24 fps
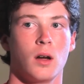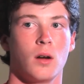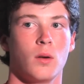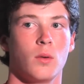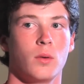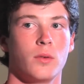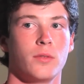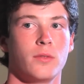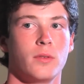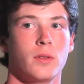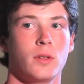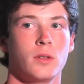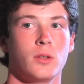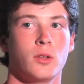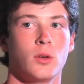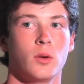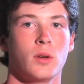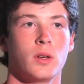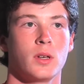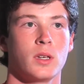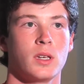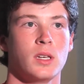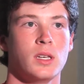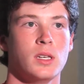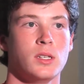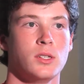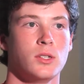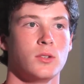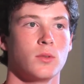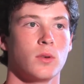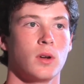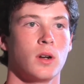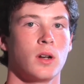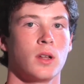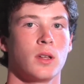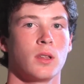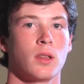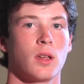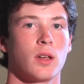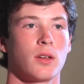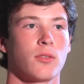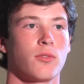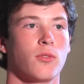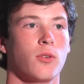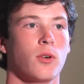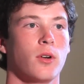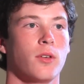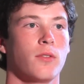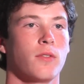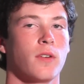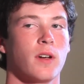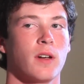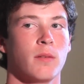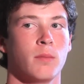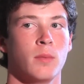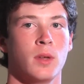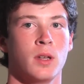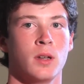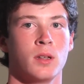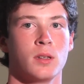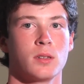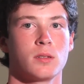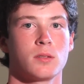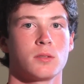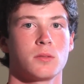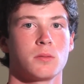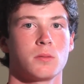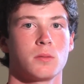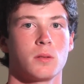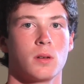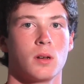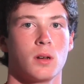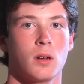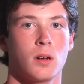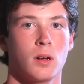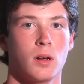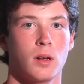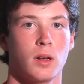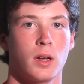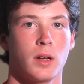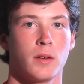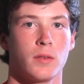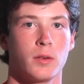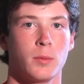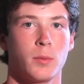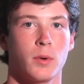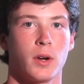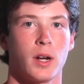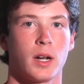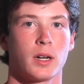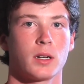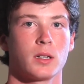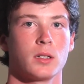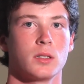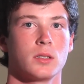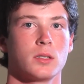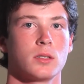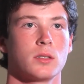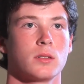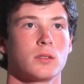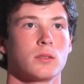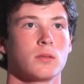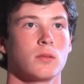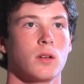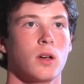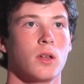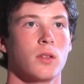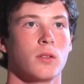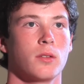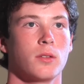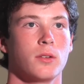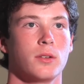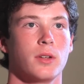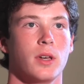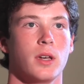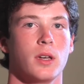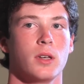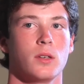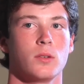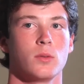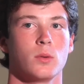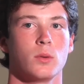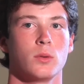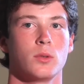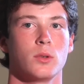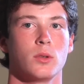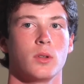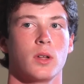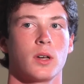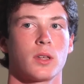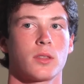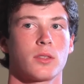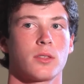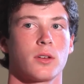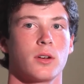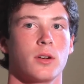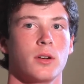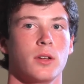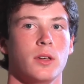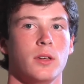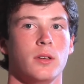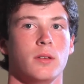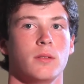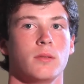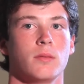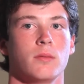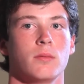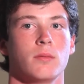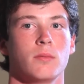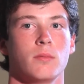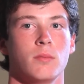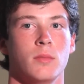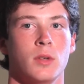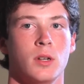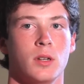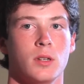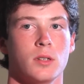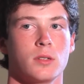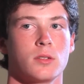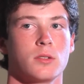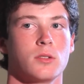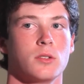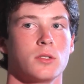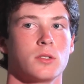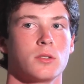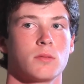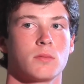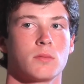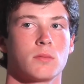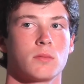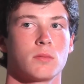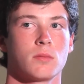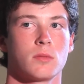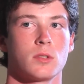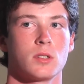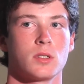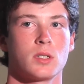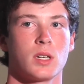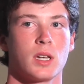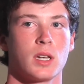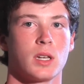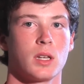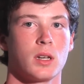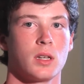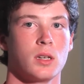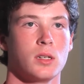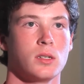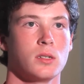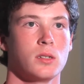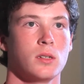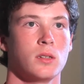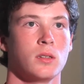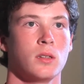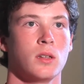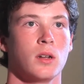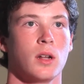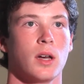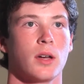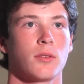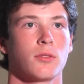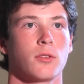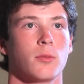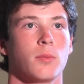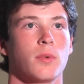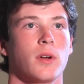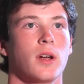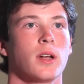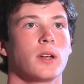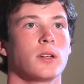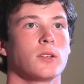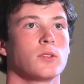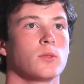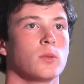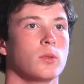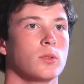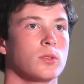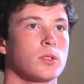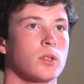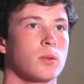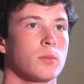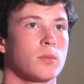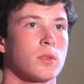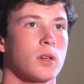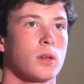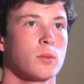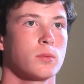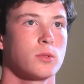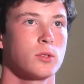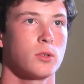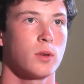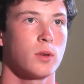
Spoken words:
We've been doing easy running, like 45 minutes every practice. Other days we'll do like 30 minutes just to take it easy, and then after practice we'll sometimes do